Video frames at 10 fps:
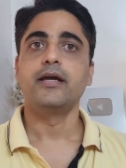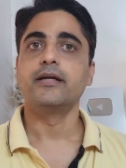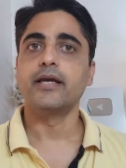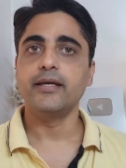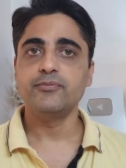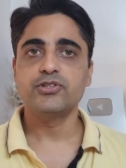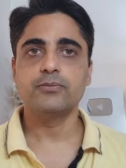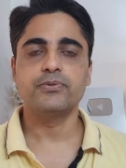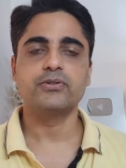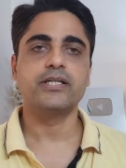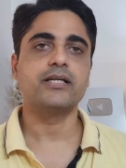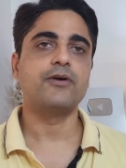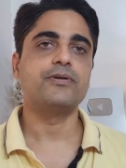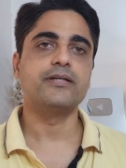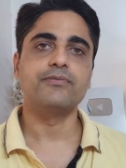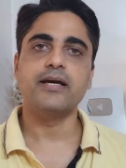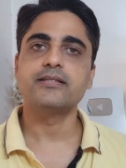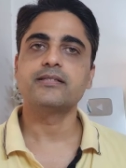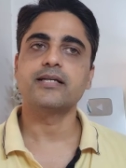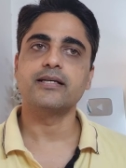It aims to protect our
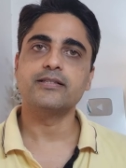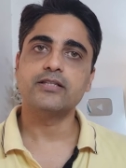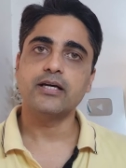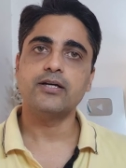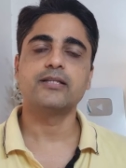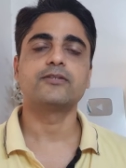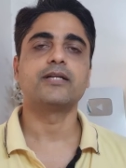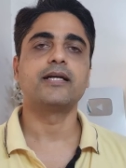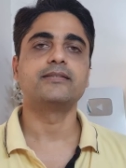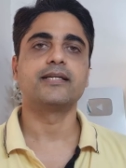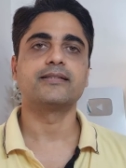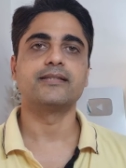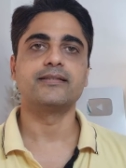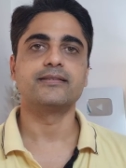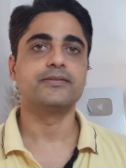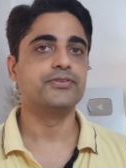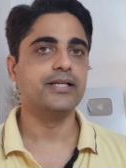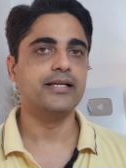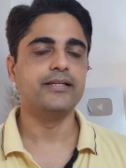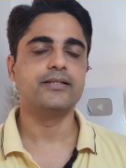devices against unauthorized access,
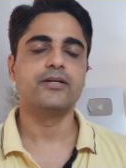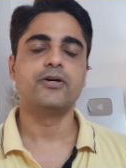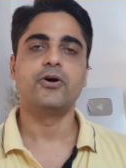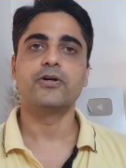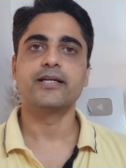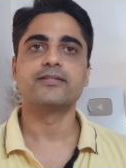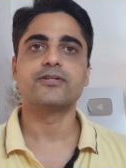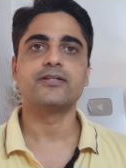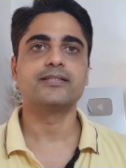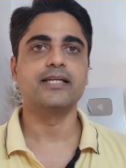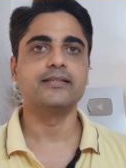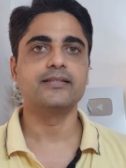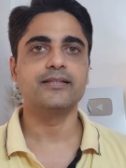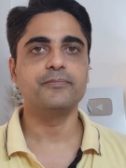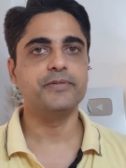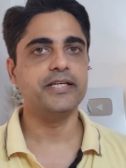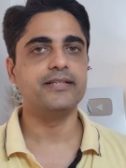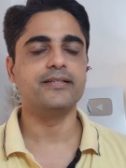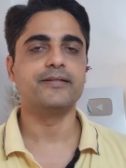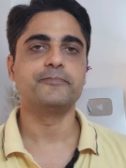delete, or extort sensitive
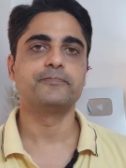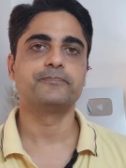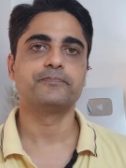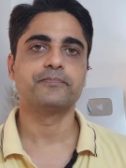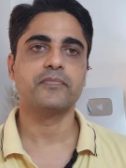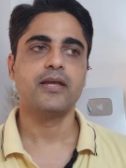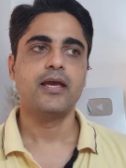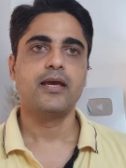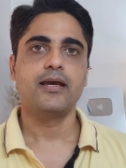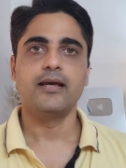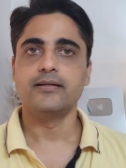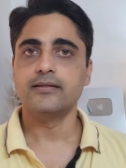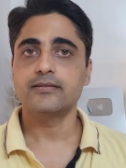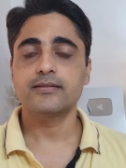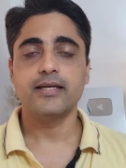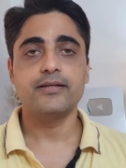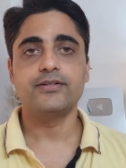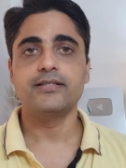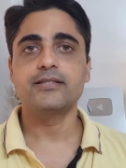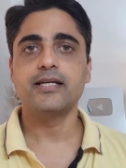data. In this
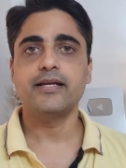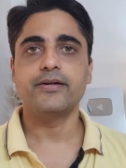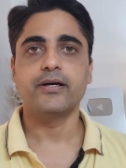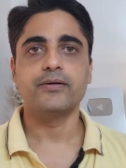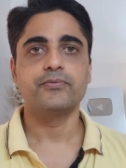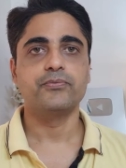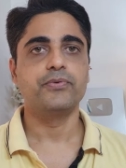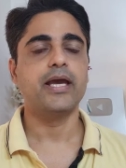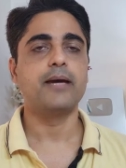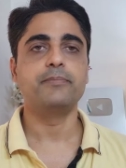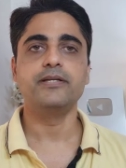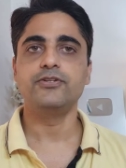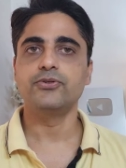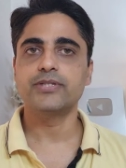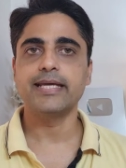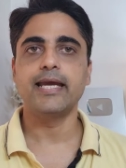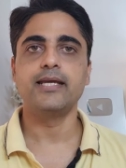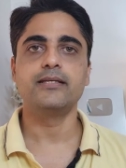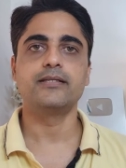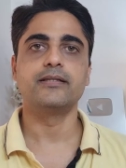digital era, we have been using
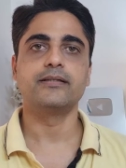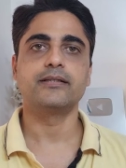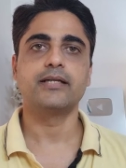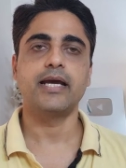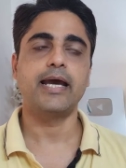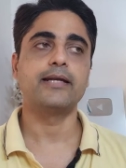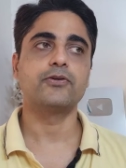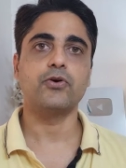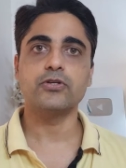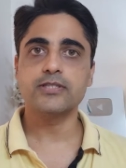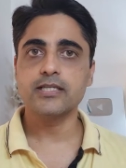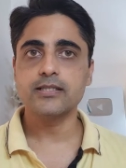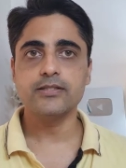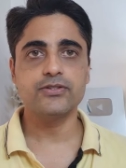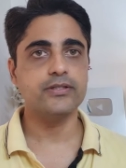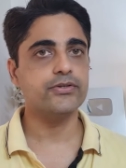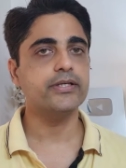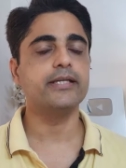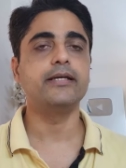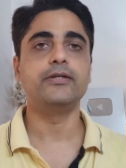internet and constantly
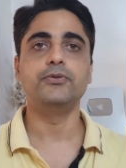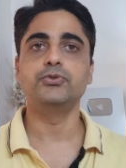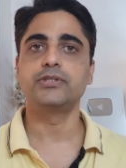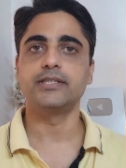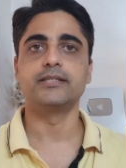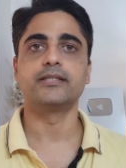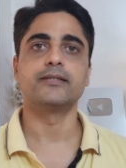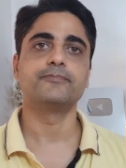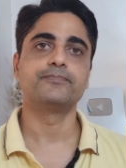generating huge data.